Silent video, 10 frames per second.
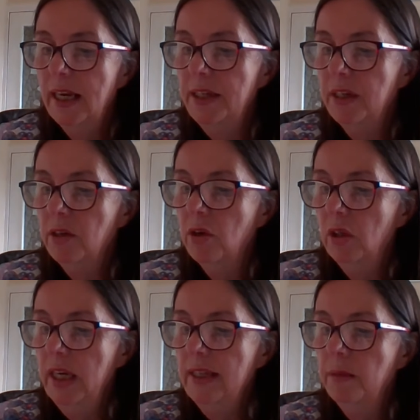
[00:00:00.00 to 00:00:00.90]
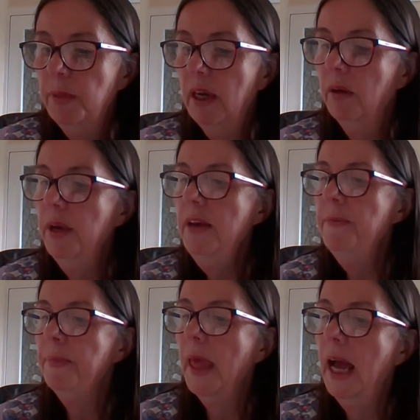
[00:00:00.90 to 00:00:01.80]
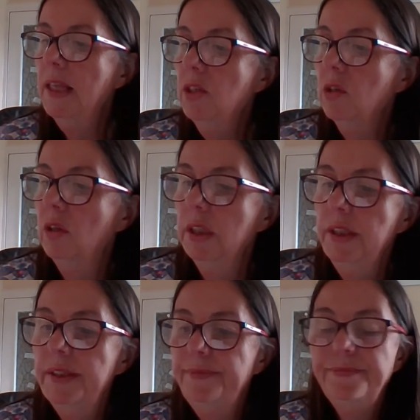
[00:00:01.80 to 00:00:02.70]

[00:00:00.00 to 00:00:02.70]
and our colleagues in Malawi and Scotland,